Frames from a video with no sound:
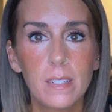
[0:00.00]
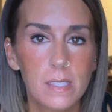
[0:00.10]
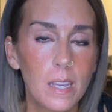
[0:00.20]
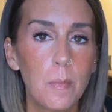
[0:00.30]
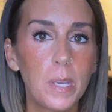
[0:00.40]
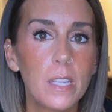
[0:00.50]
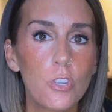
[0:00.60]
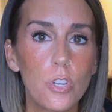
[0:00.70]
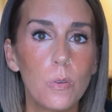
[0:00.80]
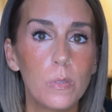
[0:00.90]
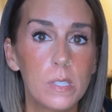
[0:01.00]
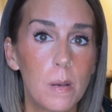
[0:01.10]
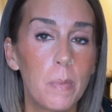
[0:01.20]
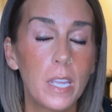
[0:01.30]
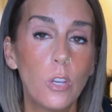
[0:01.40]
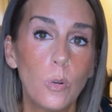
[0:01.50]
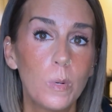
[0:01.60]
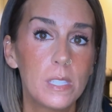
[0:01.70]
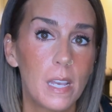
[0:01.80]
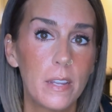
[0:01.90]
it's going to be to somebody who
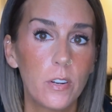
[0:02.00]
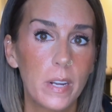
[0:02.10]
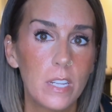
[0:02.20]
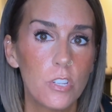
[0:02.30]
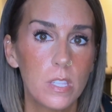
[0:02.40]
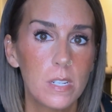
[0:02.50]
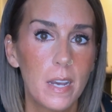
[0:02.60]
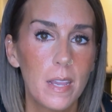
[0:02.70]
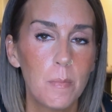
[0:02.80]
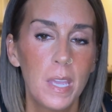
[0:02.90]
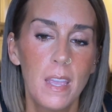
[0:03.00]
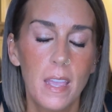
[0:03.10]
was underage at the time